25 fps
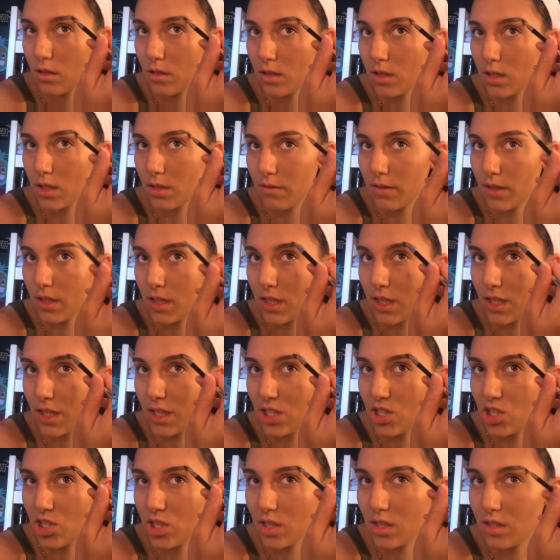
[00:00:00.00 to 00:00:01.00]
I feel like
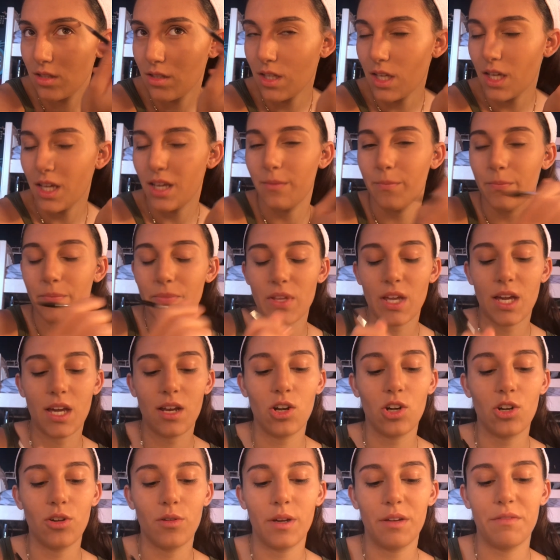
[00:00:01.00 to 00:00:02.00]
it's just like, I
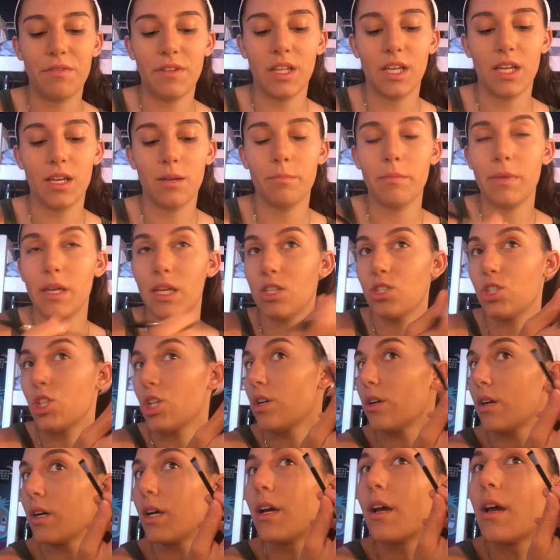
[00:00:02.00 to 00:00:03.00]
don't know, I feel like it makes
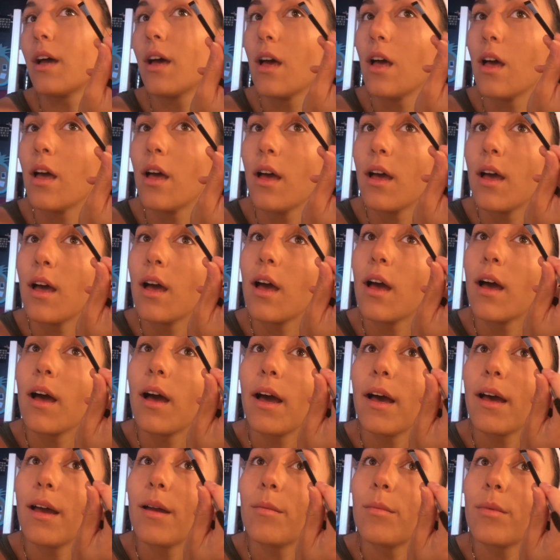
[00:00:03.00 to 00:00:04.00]
your
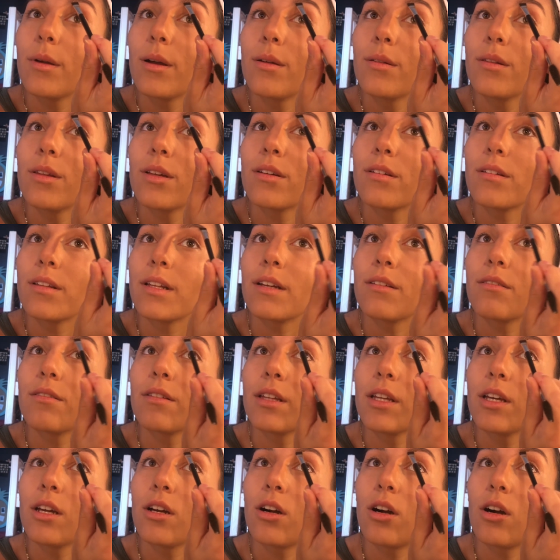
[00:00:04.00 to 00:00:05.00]
eyebrow look like
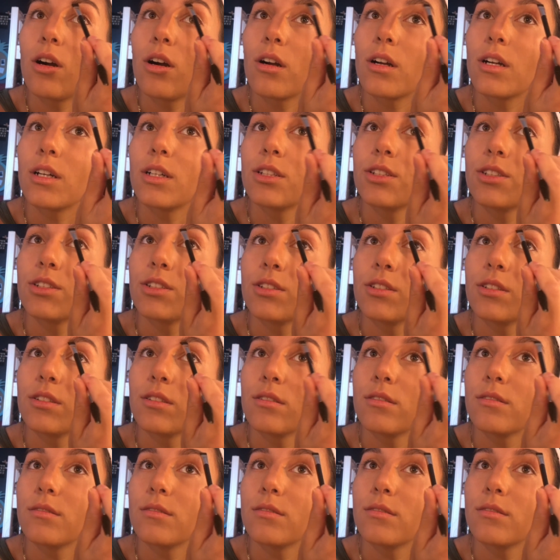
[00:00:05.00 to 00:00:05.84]
really harsh.